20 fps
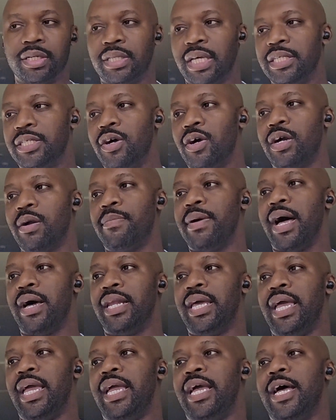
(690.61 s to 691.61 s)
They talk about
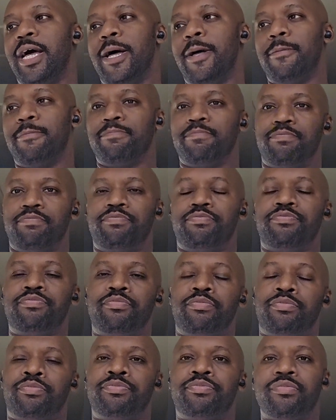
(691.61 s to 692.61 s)

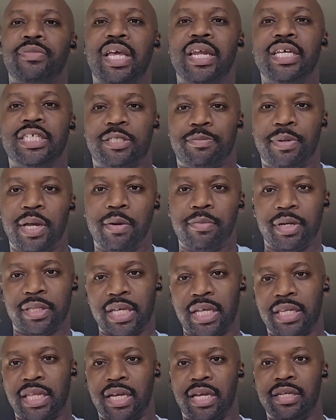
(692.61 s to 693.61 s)
an experiment
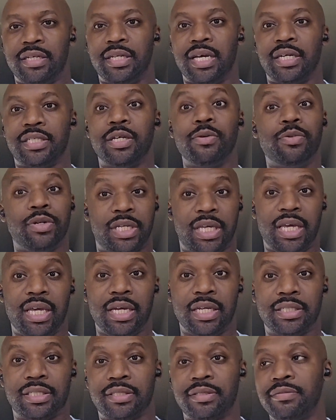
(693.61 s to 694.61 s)
that they conducted with
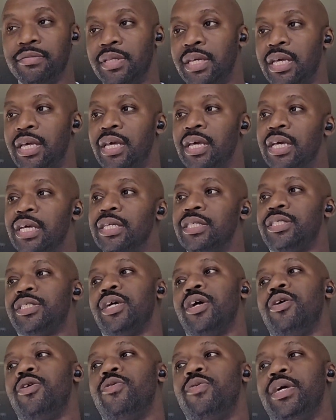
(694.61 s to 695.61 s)
kids.
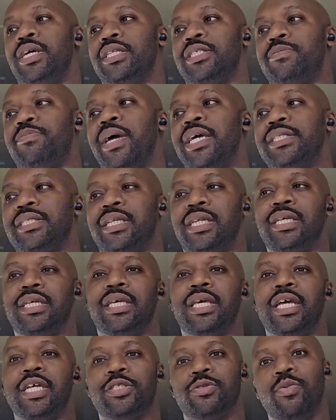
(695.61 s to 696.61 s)
So it's basically
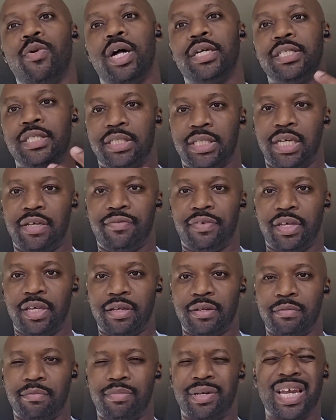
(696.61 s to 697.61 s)
kids watching TV,
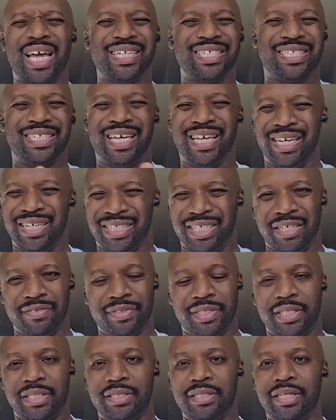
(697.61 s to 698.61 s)
but not just any
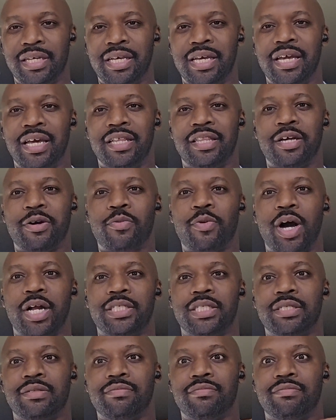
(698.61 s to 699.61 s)
TV. They're
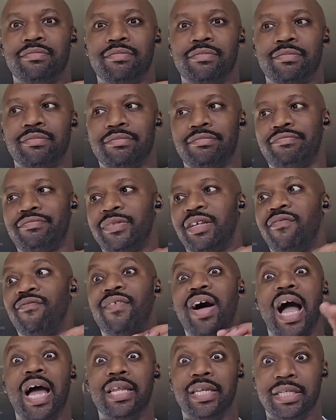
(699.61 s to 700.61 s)
watching
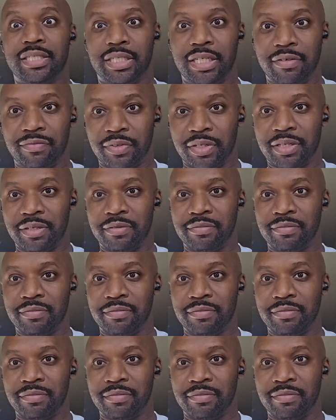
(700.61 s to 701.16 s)
violent TV.